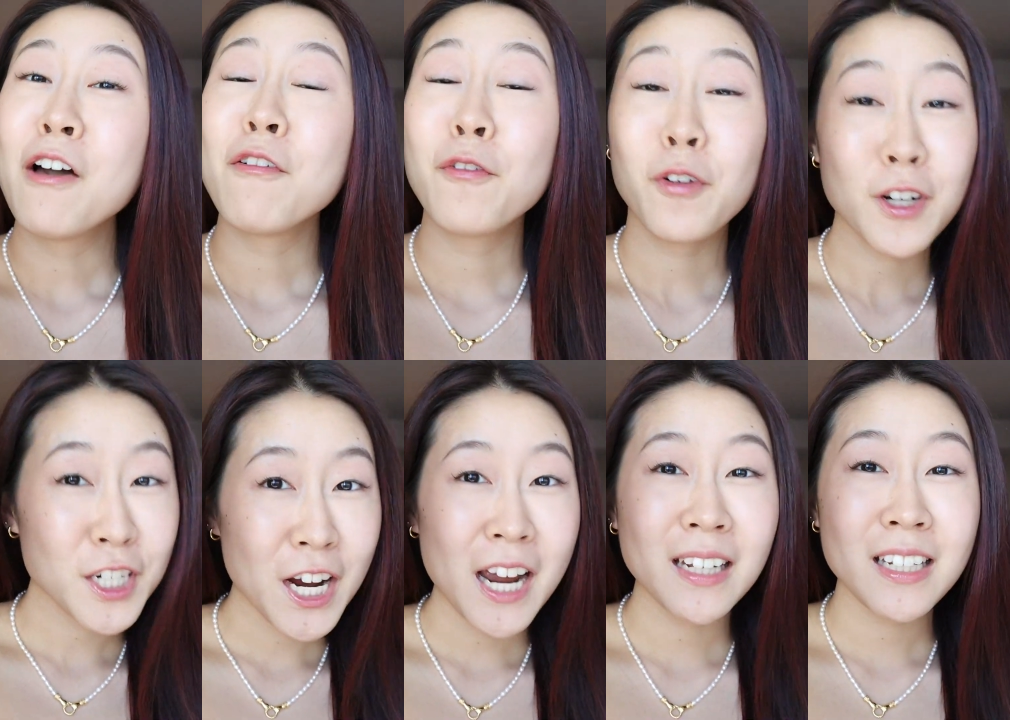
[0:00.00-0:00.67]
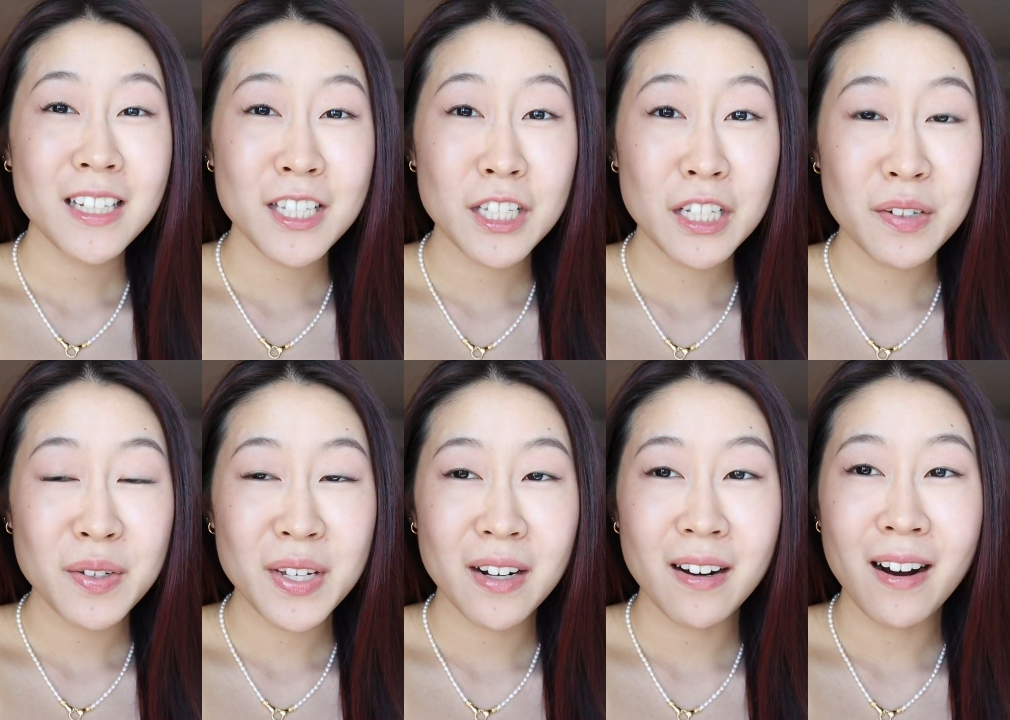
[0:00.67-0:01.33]
for Chinese
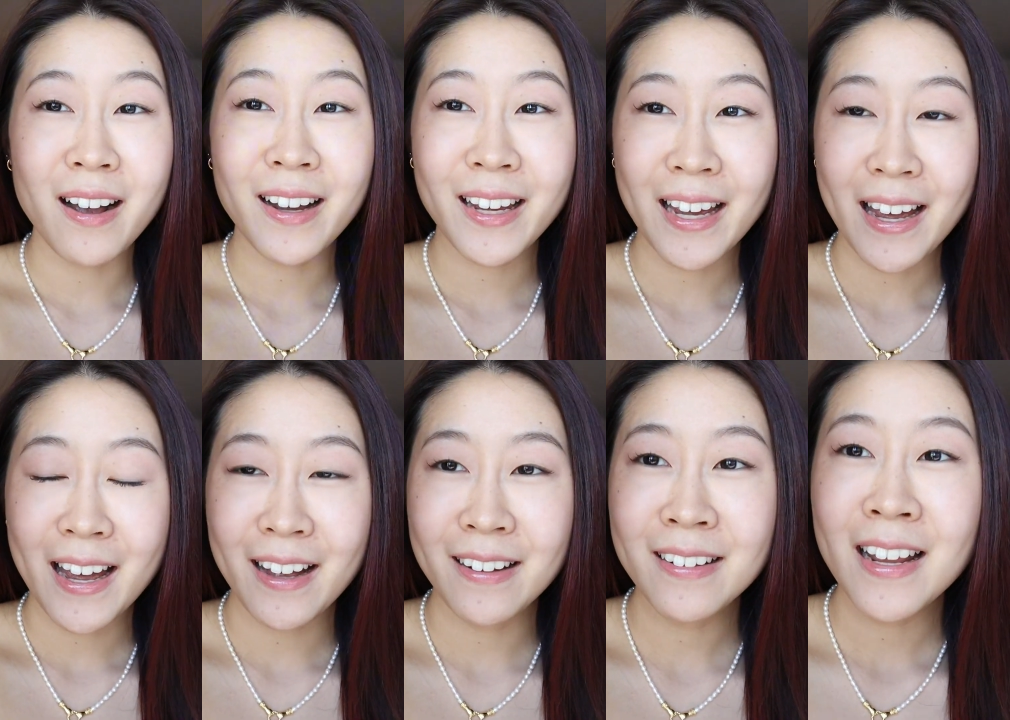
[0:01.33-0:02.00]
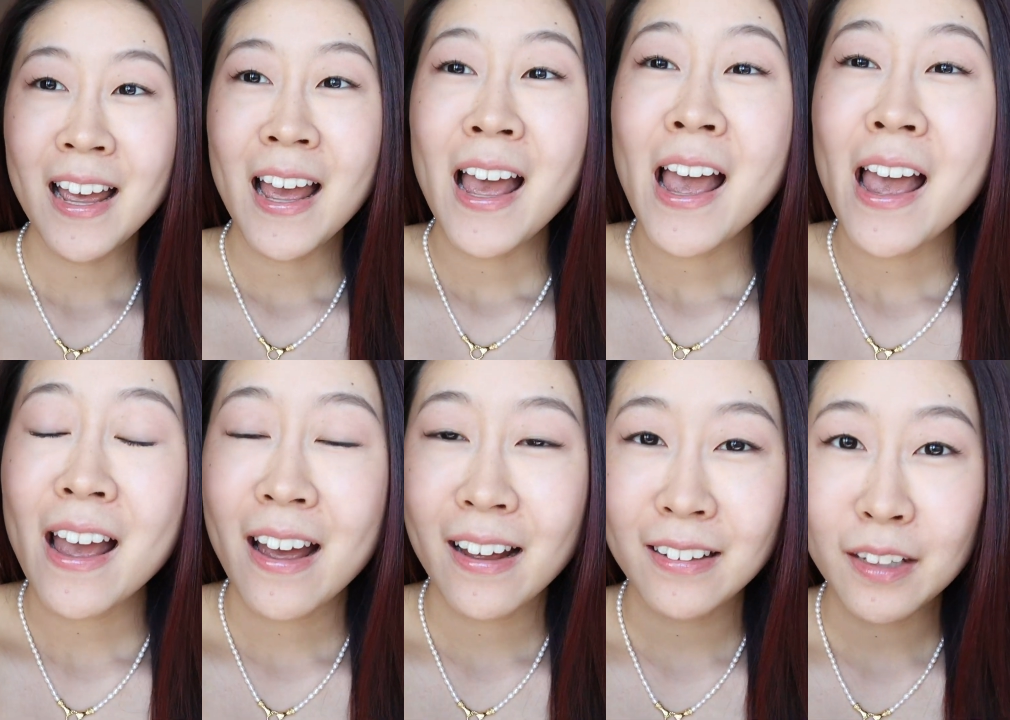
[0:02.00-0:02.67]
New Year
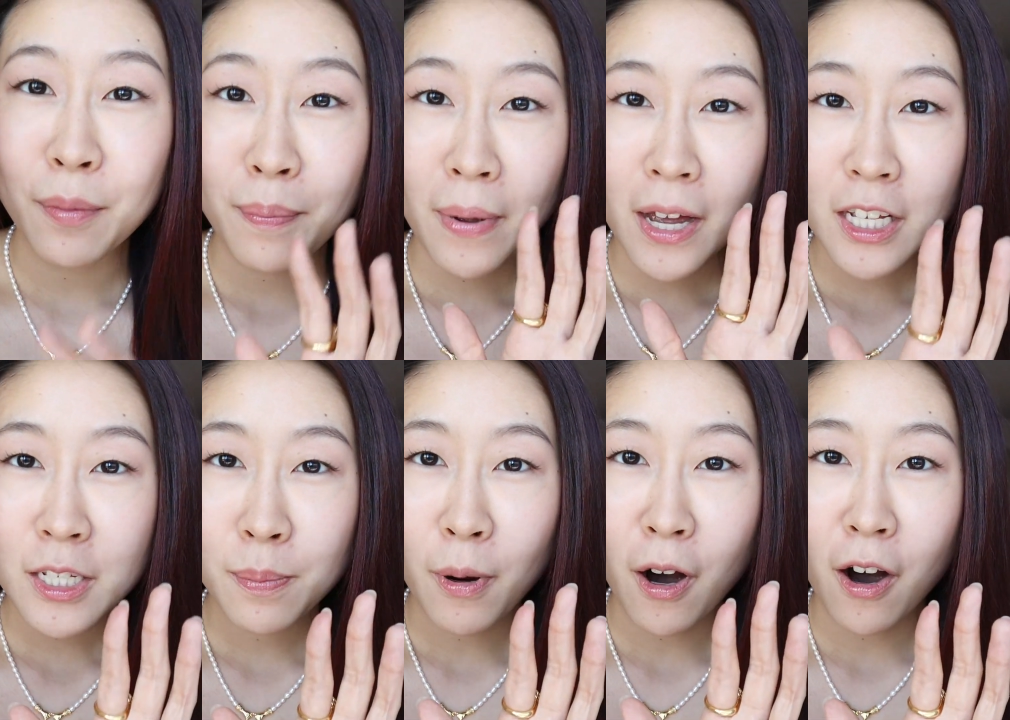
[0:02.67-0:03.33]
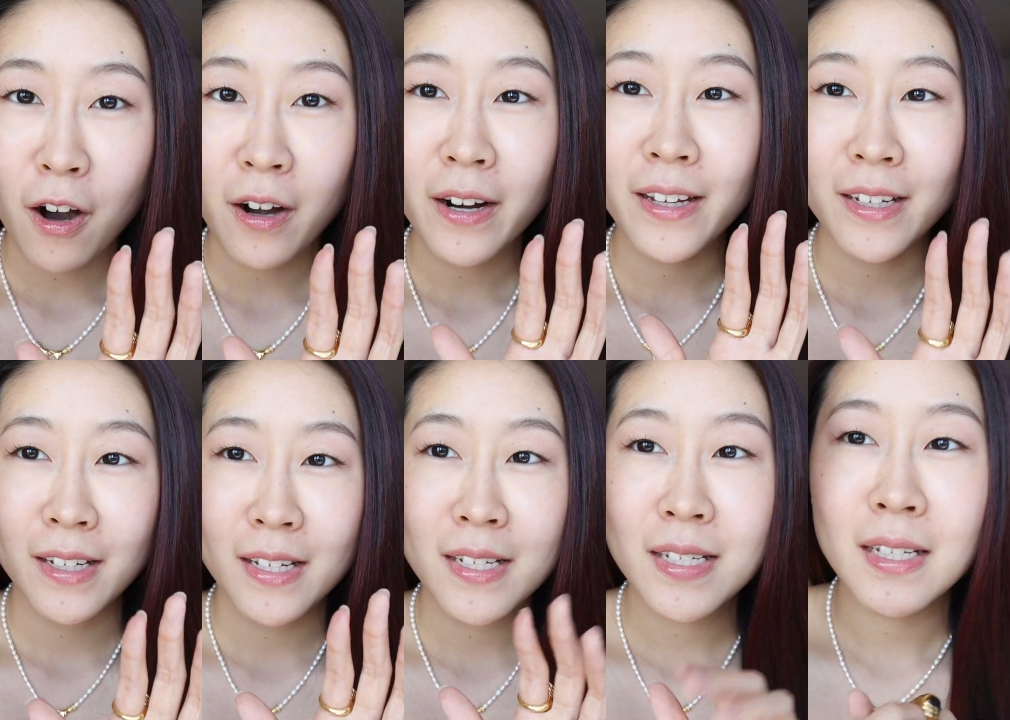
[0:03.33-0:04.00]
again. And the best part
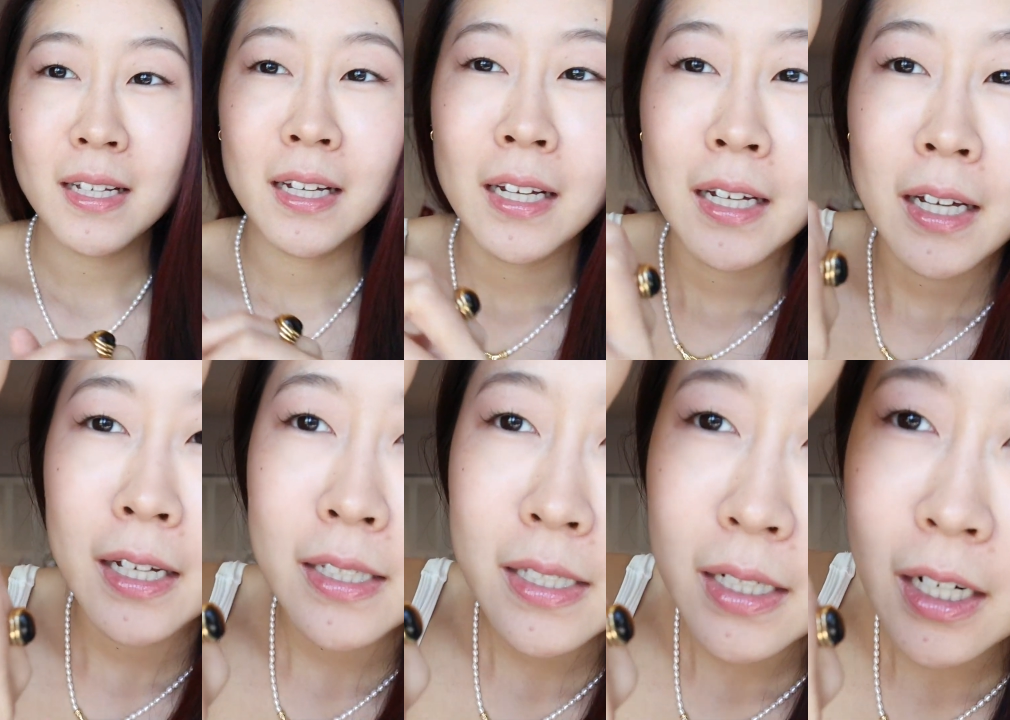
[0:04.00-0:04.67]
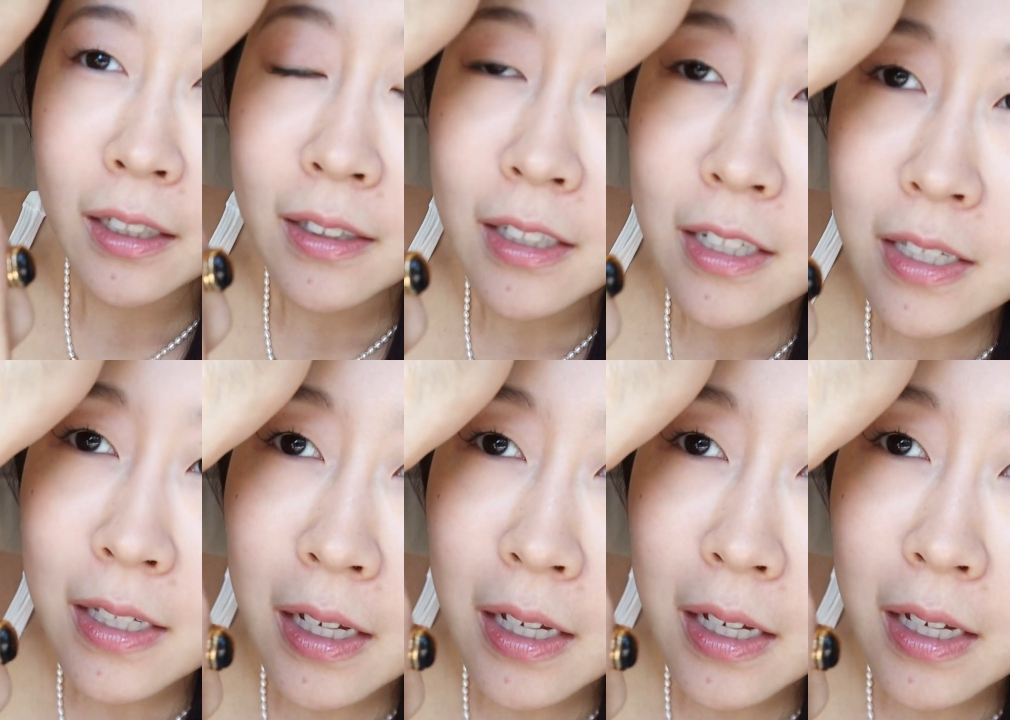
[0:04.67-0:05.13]
is it's got this